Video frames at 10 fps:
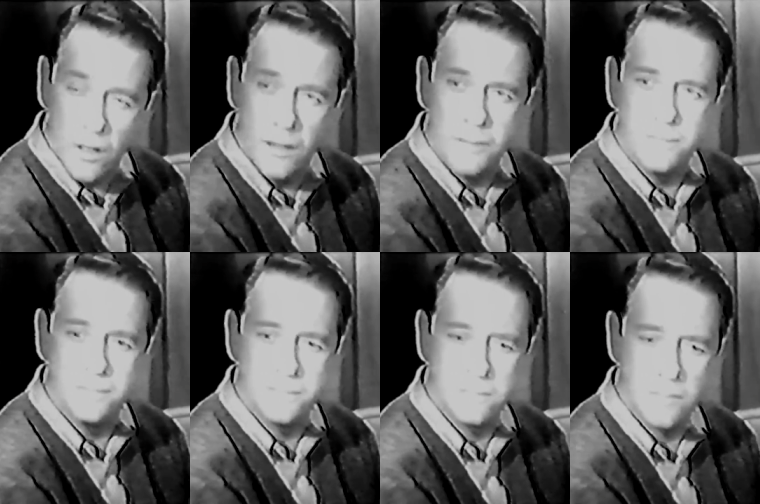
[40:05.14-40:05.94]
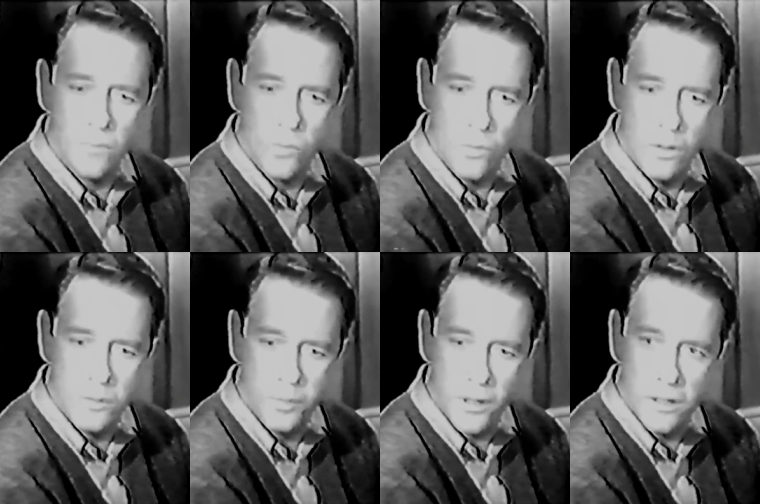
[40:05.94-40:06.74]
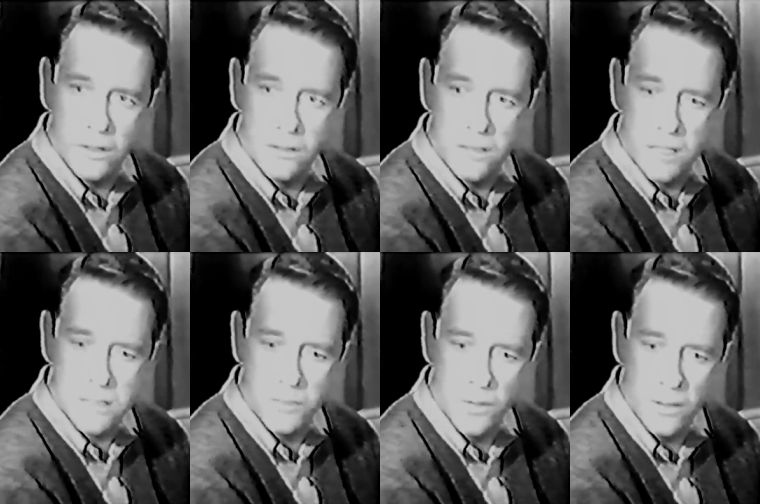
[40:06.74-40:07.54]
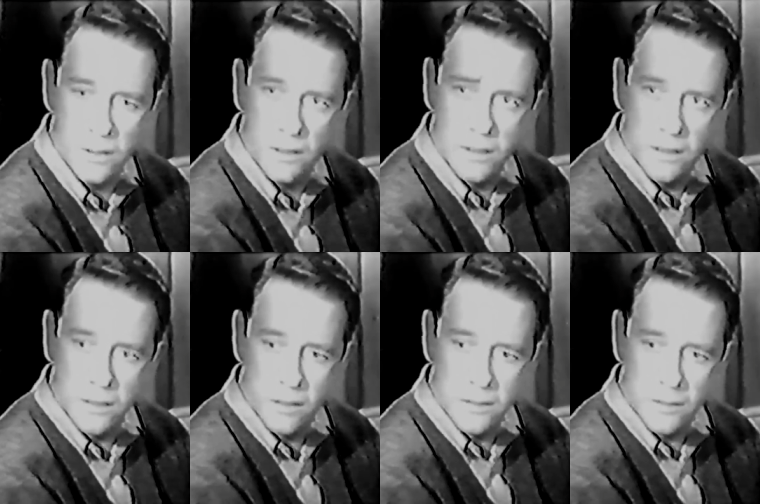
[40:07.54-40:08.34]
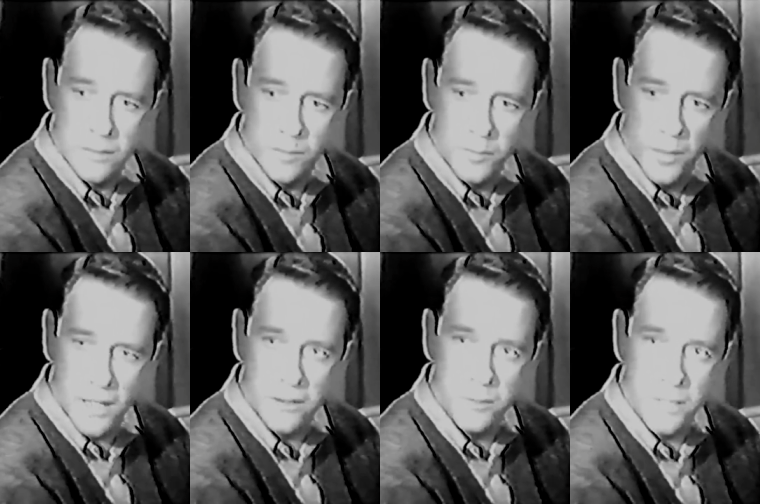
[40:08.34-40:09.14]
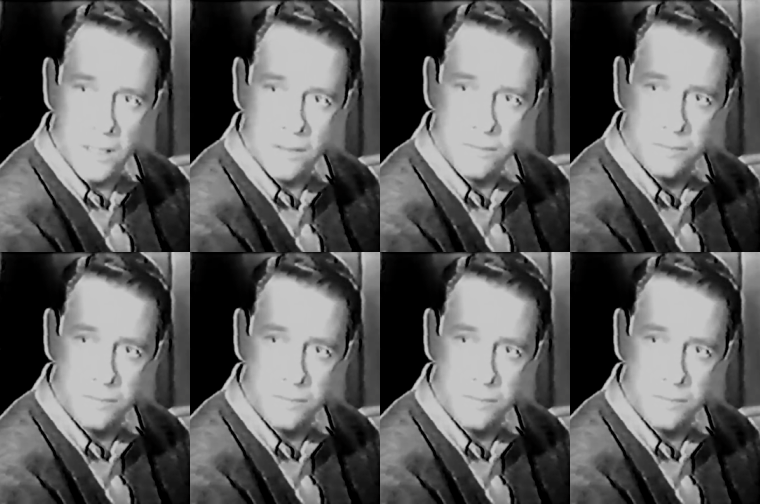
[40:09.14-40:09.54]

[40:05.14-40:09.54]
Roy. One part of your testimony bothered me.